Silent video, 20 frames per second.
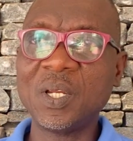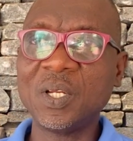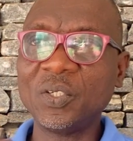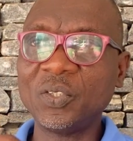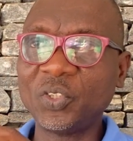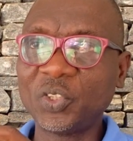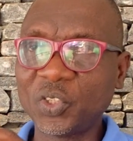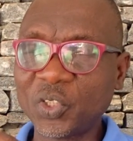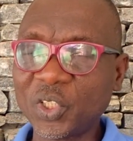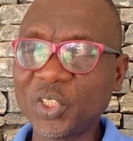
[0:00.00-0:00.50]

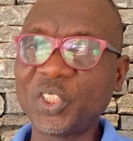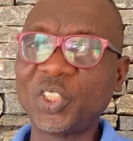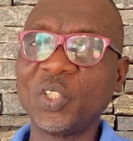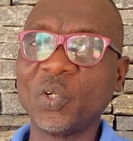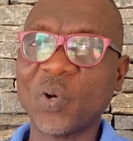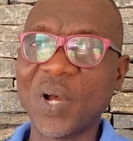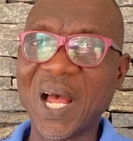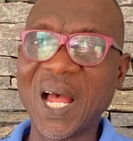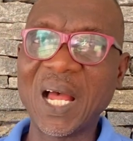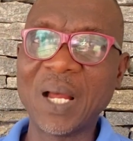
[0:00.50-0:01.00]

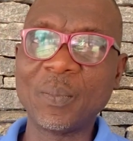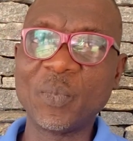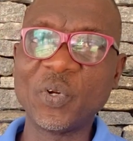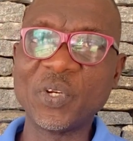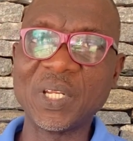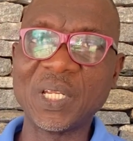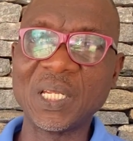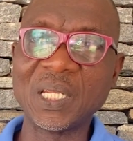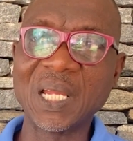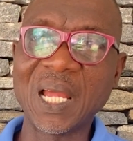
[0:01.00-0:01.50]
social
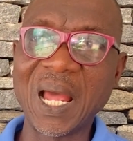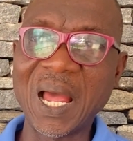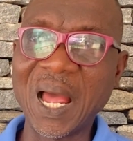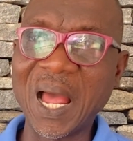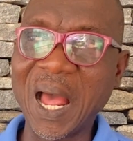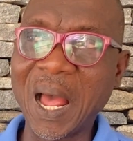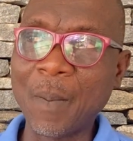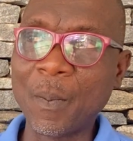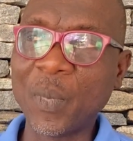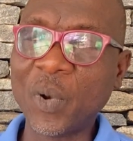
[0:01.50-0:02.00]
harmony
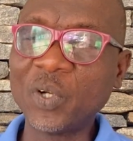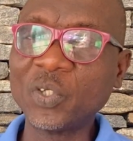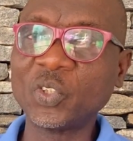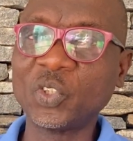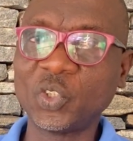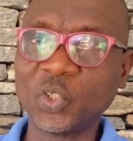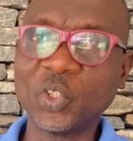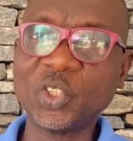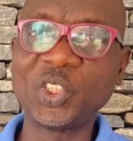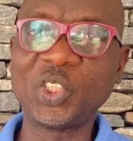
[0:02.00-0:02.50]
among
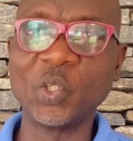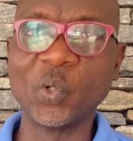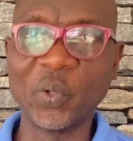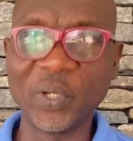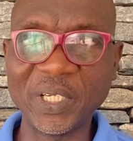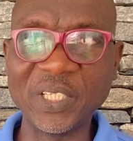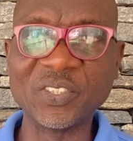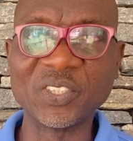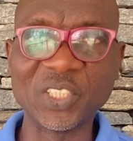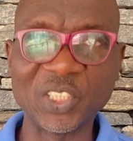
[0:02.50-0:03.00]
social
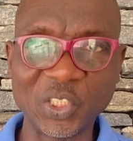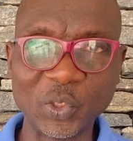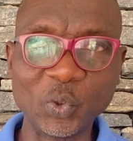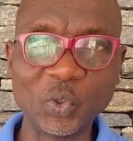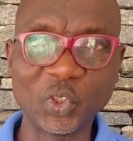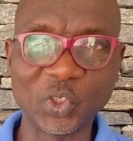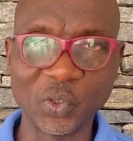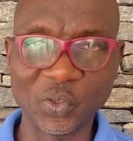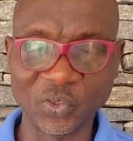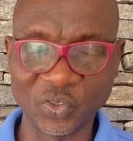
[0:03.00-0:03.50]

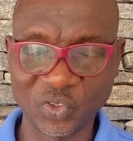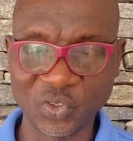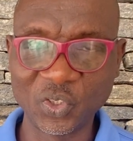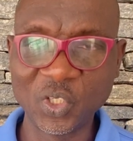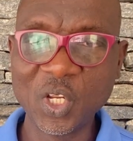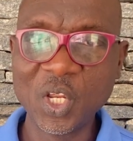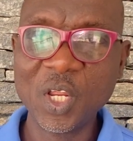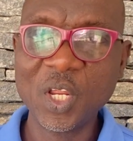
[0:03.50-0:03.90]
institutions.